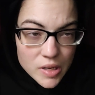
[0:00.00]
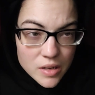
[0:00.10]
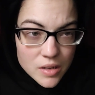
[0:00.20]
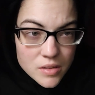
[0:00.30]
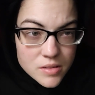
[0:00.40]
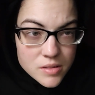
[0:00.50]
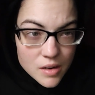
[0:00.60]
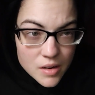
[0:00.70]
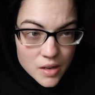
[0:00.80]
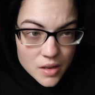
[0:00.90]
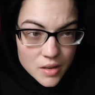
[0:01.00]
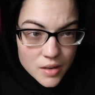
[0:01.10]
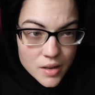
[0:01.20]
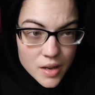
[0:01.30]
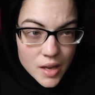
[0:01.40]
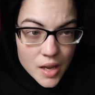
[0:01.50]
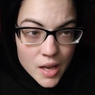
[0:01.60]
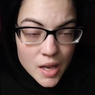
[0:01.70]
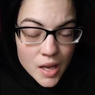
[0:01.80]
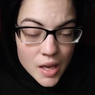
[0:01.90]
week is Sunday.
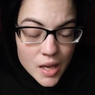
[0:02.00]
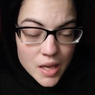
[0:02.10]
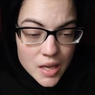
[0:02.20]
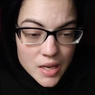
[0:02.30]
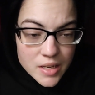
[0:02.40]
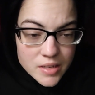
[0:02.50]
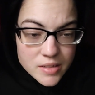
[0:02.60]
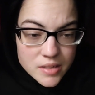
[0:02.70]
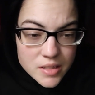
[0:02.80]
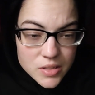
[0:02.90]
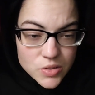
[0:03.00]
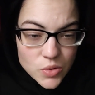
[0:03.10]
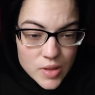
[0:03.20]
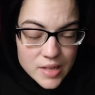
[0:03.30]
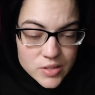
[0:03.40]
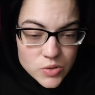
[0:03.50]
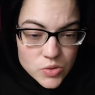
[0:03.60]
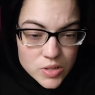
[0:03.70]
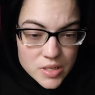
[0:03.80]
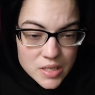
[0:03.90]
And so that's
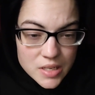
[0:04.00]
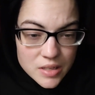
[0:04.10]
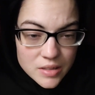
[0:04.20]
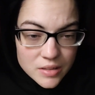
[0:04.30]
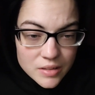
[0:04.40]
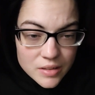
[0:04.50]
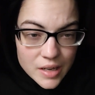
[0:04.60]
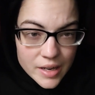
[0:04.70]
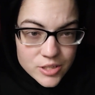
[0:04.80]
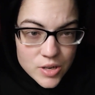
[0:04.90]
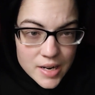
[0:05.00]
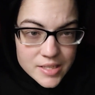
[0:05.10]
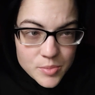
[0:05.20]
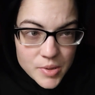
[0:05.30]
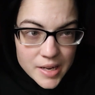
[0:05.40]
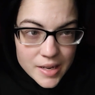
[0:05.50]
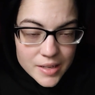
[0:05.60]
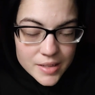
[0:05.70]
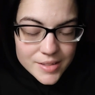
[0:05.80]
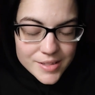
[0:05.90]
usually, I try to
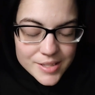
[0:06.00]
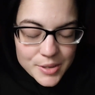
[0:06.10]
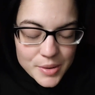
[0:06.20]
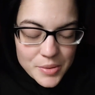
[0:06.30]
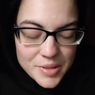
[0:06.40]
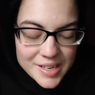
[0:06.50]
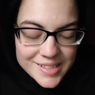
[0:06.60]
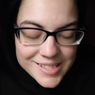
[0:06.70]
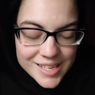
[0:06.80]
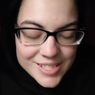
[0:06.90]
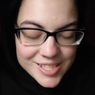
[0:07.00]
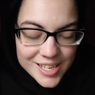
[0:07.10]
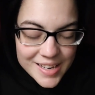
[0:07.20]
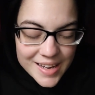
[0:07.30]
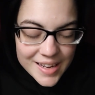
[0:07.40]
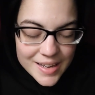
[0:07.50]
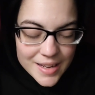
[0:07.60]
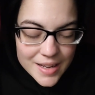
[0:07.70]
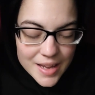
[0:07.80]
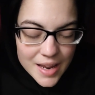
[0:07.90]
plan zero things on Sunday.
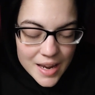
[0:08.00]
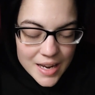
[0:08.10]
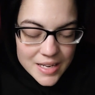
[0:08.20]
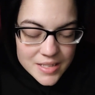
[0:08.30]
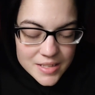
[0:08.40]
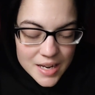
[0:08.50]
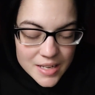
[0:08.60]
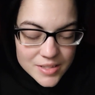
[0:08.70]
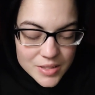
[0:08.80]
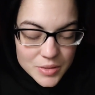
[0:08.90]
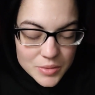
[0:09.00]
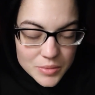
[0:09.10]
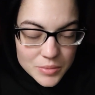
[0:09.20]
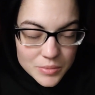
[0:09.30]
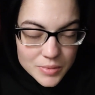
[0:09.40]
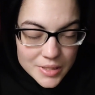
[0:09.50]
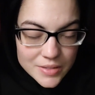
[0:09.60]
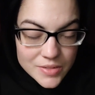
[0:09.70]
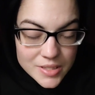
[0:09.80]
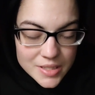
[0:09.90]
And as you will
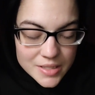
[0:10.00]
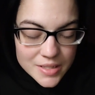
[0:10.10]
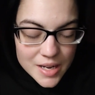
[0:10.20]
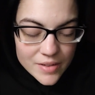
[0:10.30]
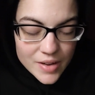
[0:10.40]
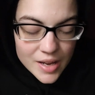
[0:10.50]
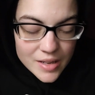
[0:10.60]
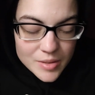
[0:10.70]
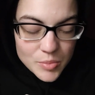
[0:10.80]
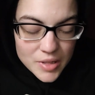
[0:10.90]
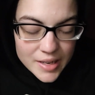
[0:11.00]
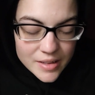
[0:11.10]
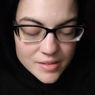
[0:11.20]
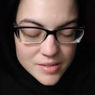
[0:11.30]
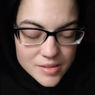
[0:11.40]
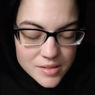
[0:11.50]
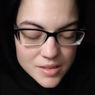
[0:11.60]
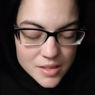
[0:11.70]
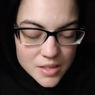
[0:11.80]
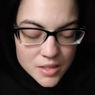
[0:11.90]
have seen, I've had plans
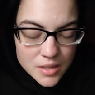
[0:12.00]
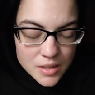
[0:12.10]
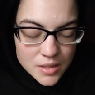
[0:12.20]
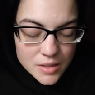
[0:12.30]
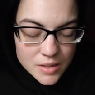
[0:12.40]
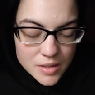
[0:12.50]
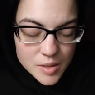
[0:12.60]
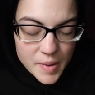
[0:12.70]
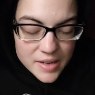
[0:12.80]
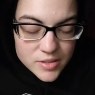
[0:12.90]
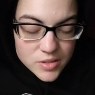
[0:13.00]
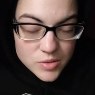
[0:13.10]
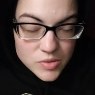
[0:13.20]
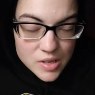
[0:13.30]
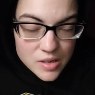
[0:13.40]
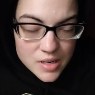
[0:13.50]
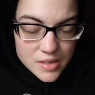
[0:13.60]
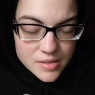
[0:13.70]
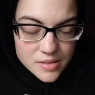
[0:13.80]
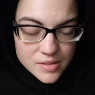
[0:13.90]
the past two
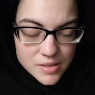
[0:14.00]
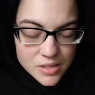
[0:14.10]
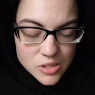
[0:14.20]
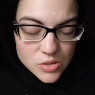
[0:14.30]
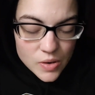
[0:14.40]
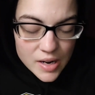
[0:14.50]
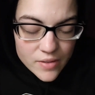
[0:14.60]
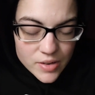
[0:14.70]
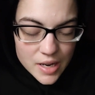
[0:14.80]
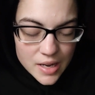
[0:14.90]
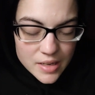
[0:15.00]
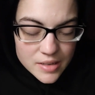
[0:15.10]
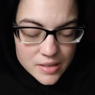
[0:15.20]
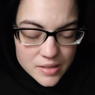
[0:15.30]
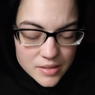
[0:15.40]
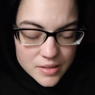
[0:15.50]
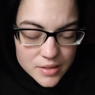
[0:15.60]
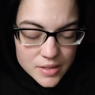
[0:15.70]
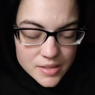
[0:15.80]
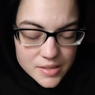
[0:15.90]
Sundays. So I haven't had
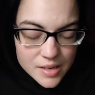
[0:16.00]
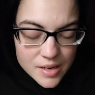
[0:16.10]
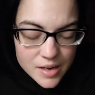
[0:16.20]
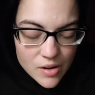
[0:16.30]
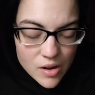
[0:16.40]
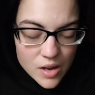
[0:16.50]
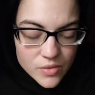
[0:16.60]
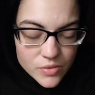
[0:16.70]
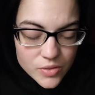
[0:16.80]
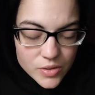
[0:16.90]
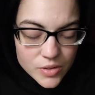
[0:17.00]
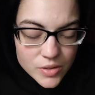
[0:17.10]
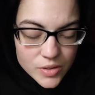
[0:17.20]
a Sunday off